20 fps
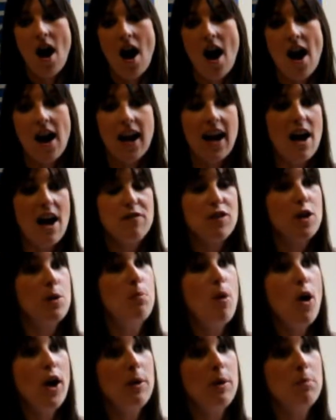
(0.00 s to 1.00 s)
I have an
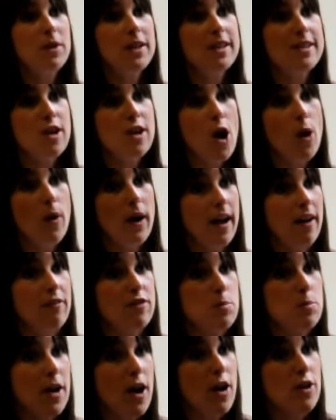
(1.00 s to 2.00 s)
appointment now, I have
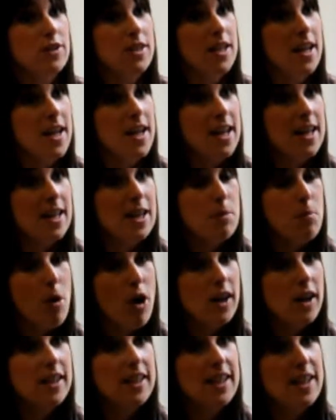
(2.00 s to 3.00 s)
to be out in the
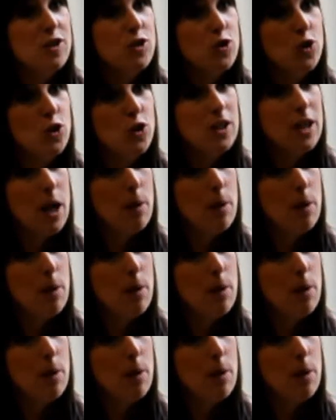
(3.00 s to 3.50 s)
Marketing Institute in